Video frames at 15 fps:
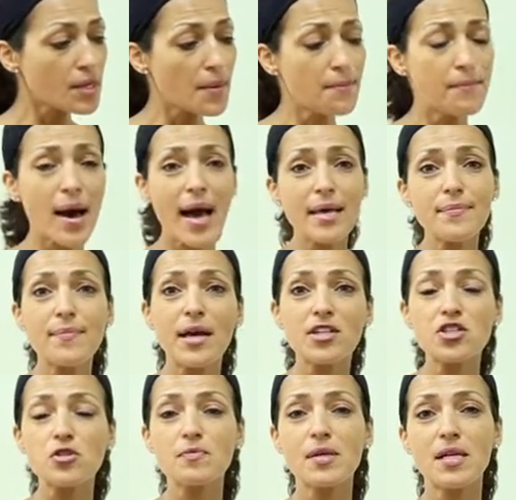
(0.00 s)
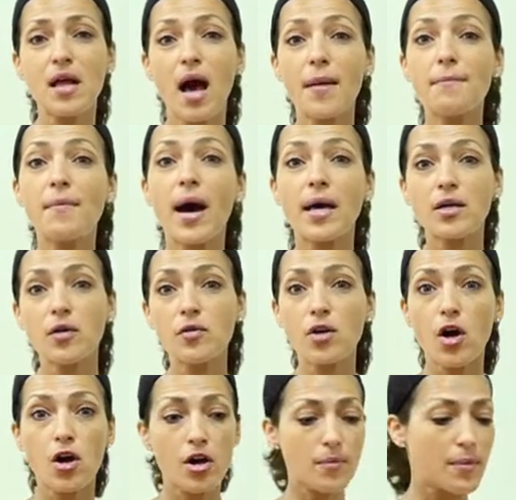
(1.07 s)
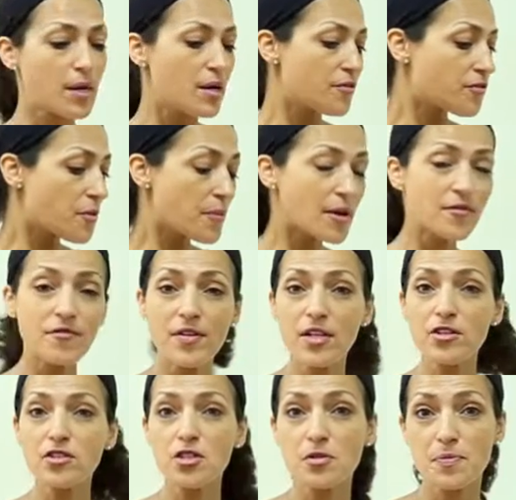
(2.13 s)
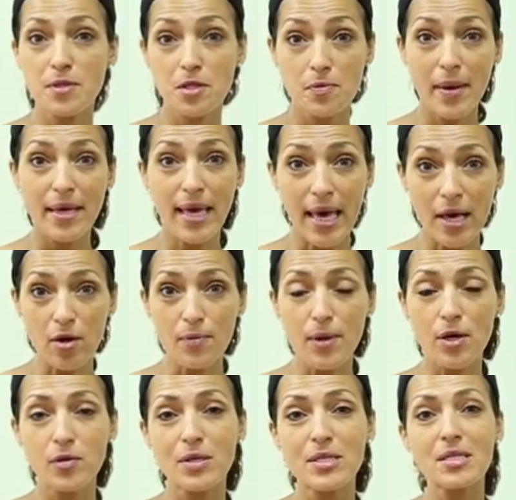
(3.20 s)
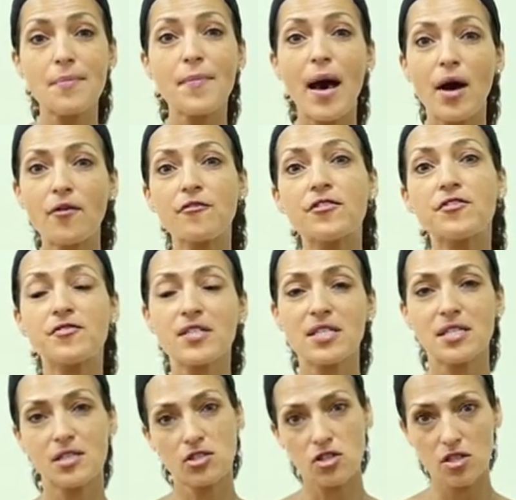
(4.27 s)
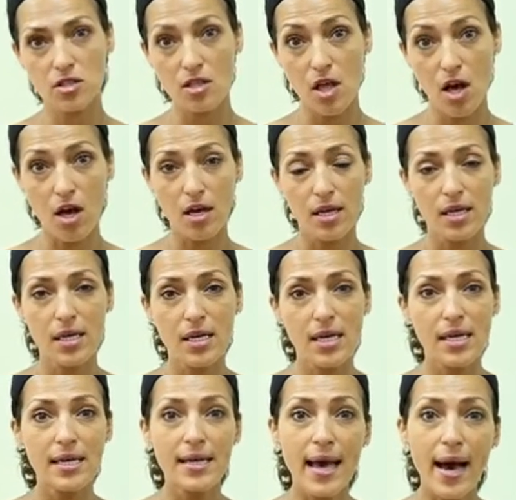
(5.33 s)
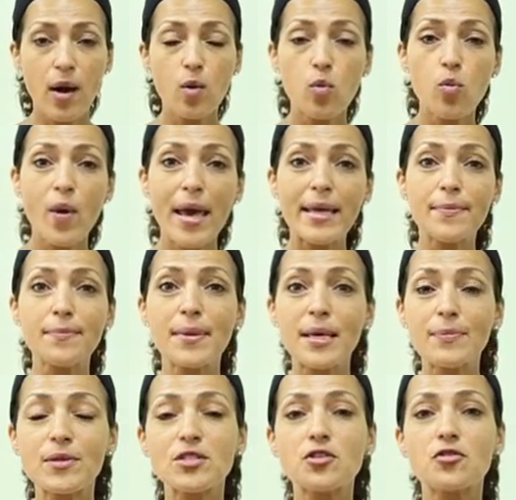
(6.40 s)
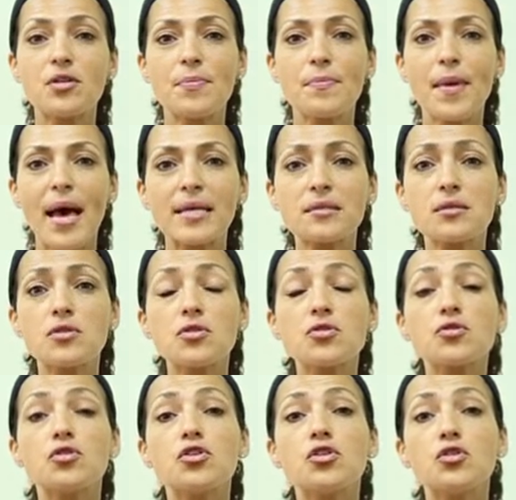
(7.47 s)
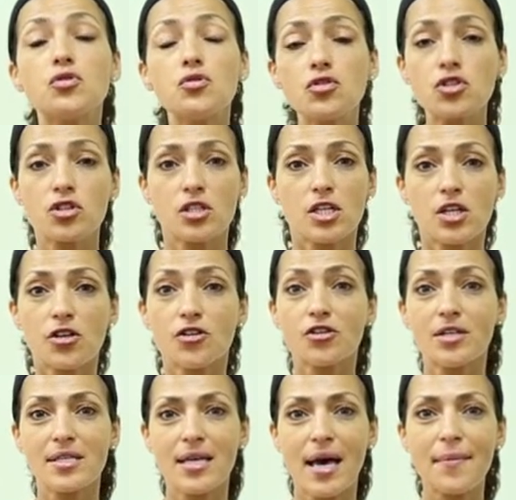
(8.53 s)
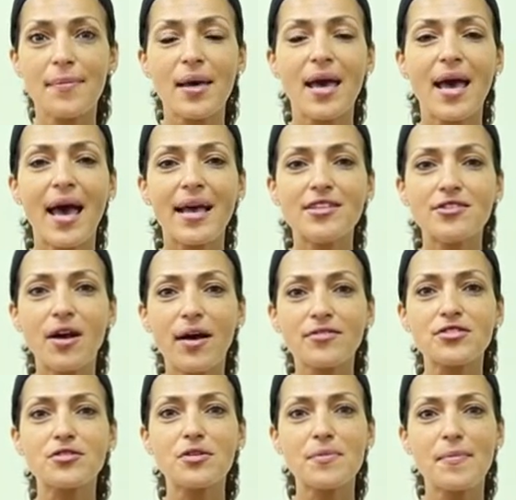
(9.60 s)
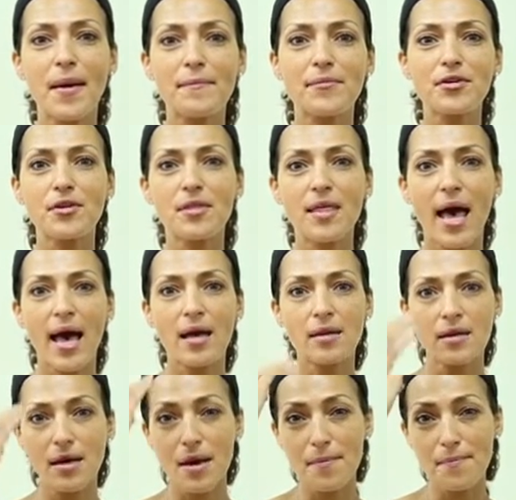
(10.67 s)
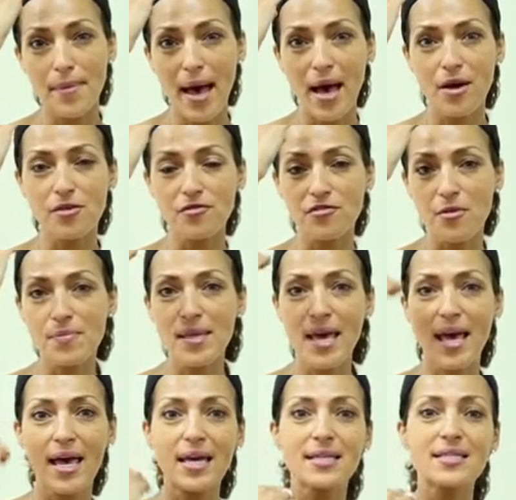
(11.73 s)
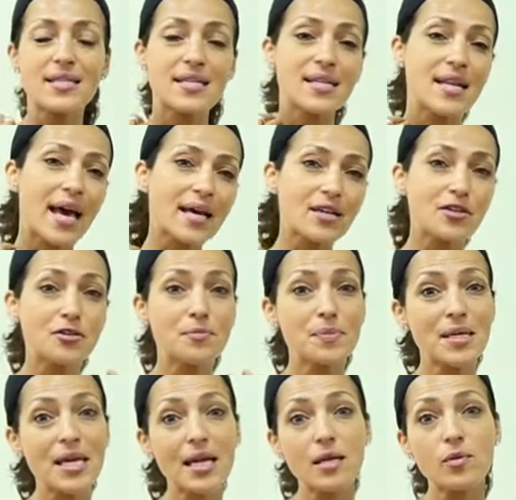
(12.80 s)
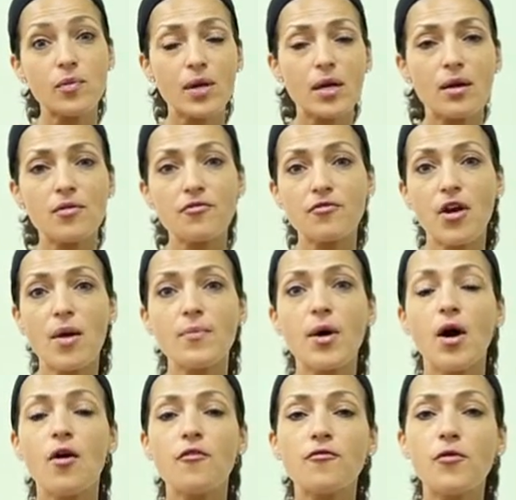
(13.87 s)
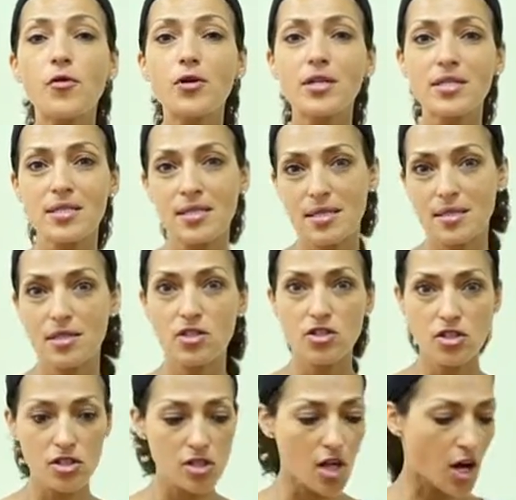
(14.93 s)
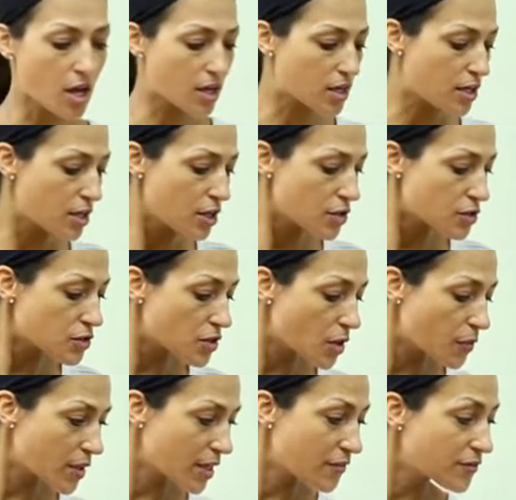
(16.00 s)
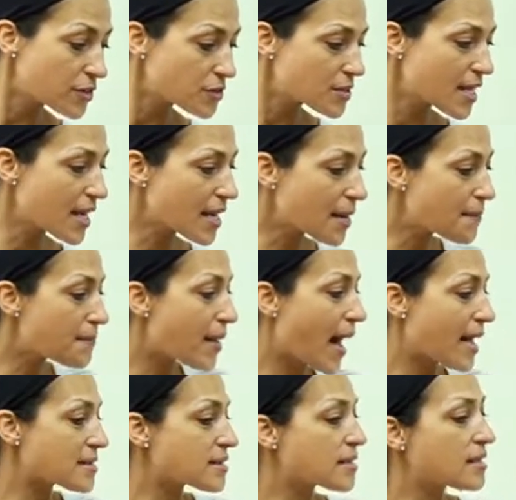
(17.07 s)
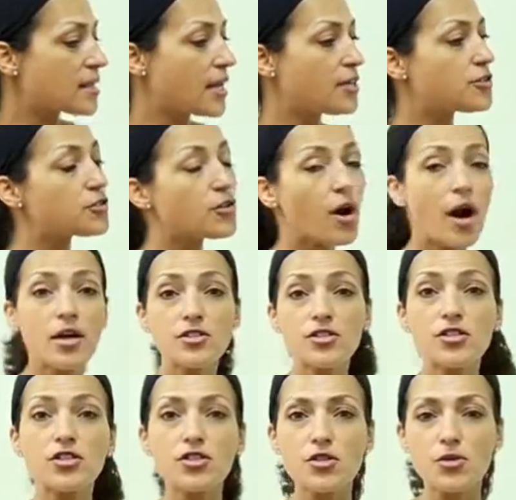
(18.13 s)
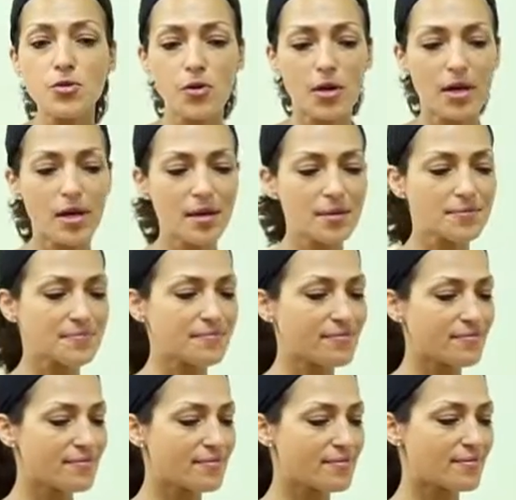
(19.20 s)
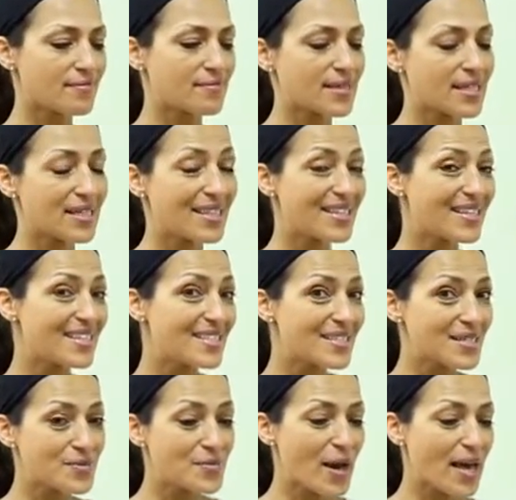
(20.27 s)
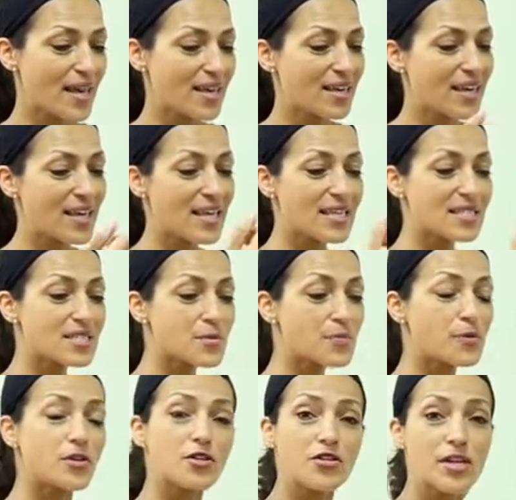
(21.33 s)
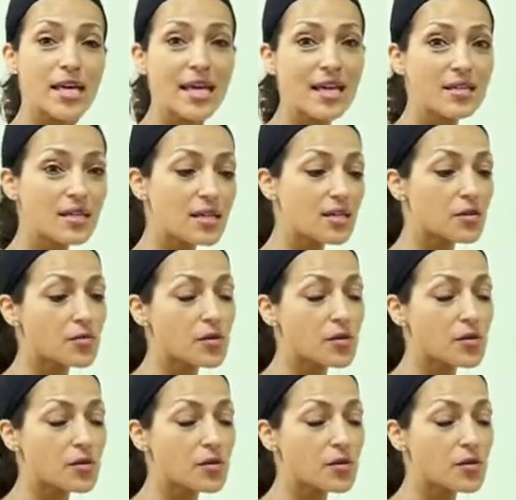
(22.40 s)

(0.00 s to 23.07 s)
My measurement on my own arm from my fingertip to my elbow is about 15 inches long. Now, when babies are in baskets, they're usually curled up, and you have to remember that about from the head to the neck could be anywhere from 4 to 6 inches long. So if you take a basket and you're unsure, an easy way is to put your hand in here